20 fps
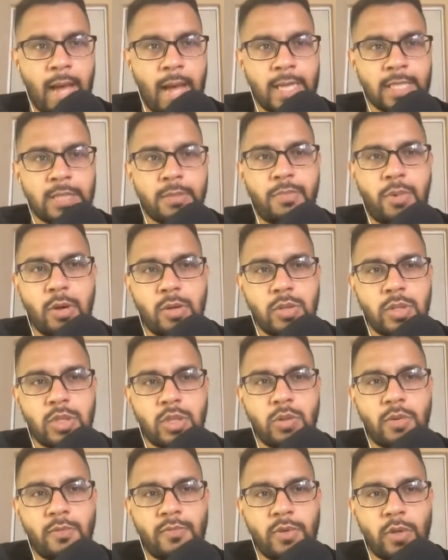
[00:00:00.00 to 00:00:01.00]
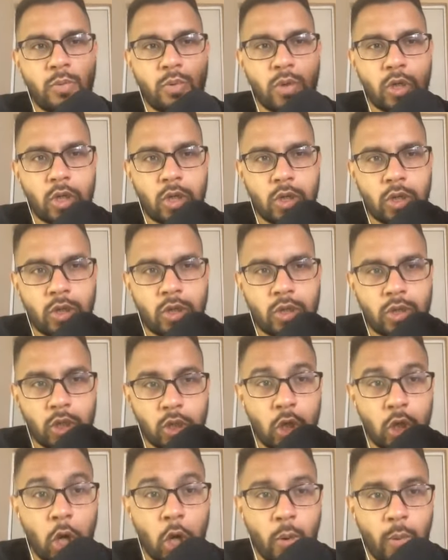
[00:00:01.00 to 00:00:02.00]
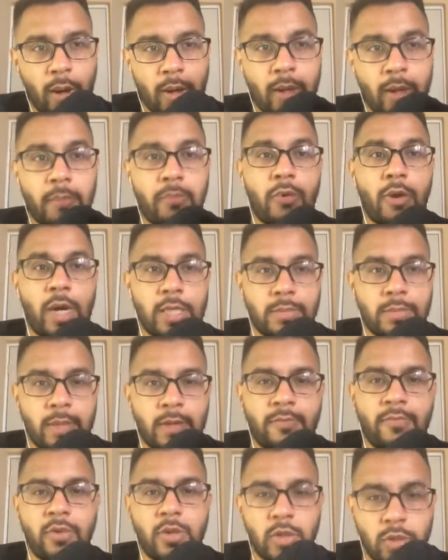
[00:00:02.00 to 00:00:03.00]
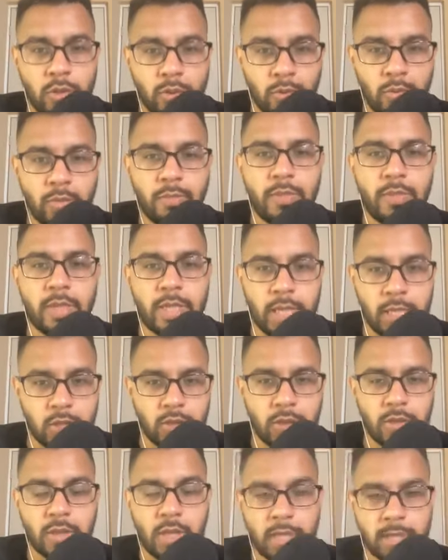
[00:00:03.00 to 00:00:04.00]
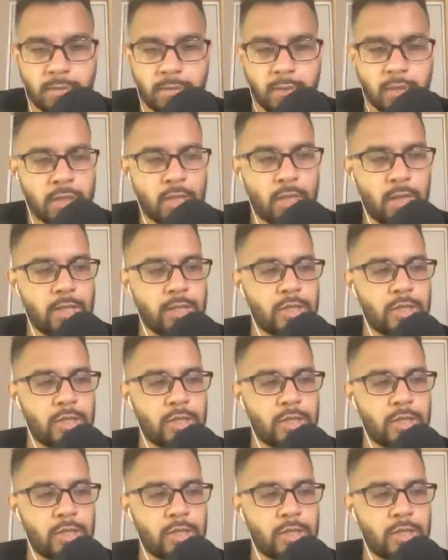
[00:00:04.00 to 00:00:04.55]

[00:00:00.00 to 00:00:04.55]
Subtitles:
as opposed to if you were to go out and prospect for new potential customers.